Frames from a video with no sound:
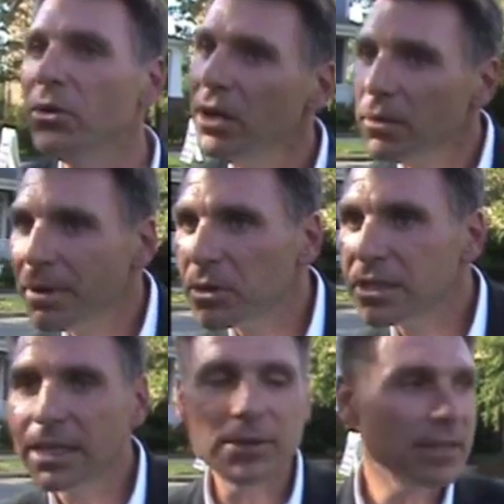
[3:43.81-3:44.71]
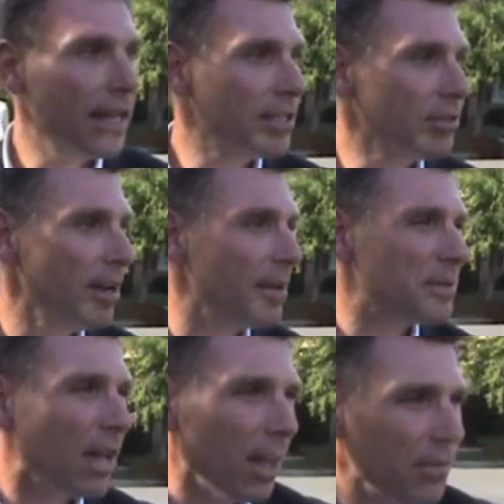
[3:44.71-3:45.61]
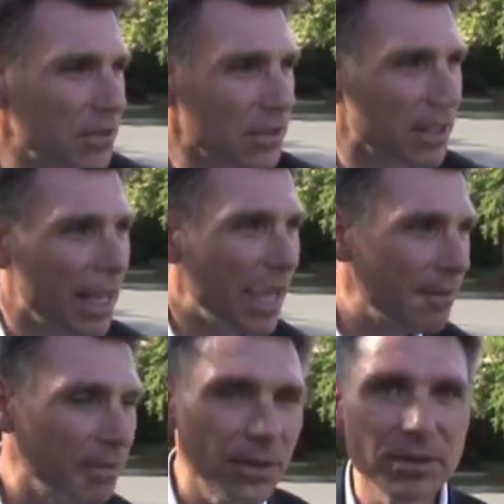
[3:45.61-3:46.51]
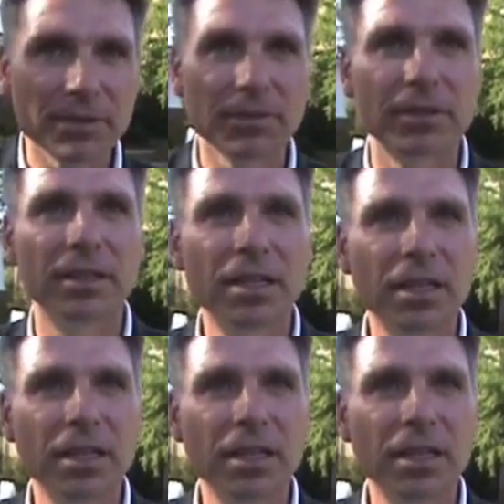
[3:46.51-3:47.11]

Remember, skills not scripts. All of us are going to have little different